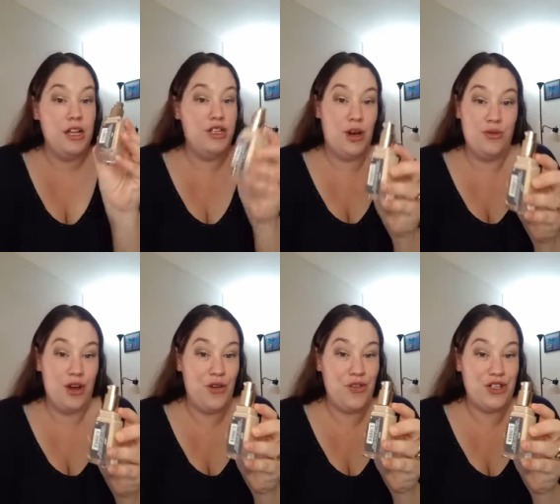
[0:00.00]
Don't
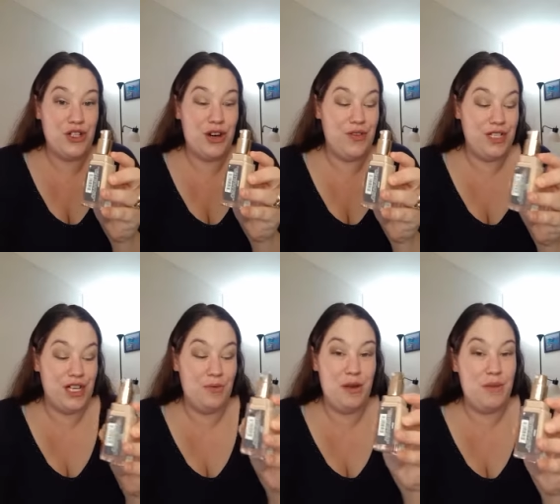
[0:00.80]
know for sure if it's
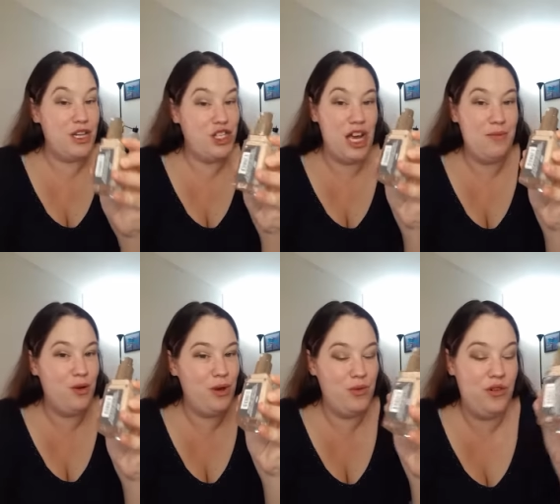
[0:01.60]
going to be my shade,
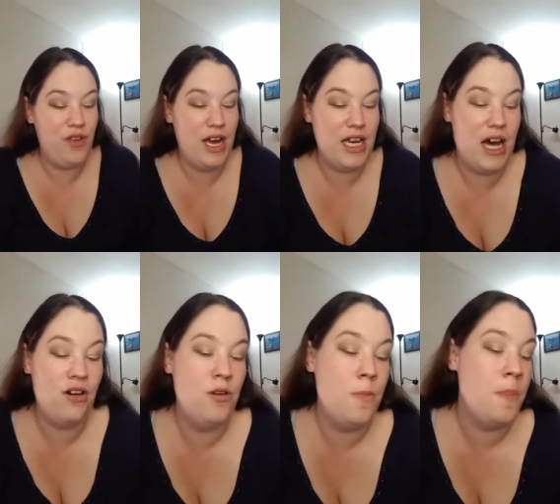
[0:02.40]
but we will find
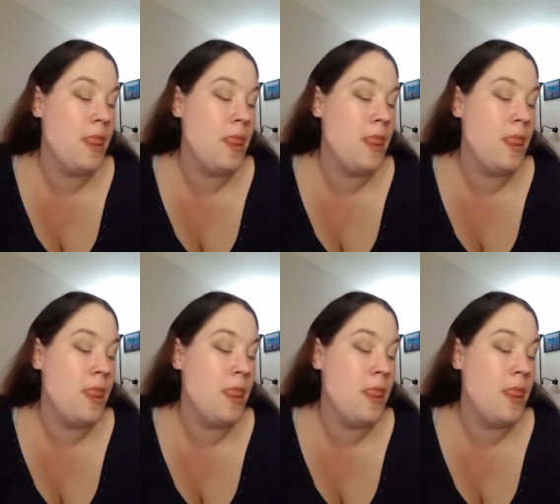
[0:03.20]
out.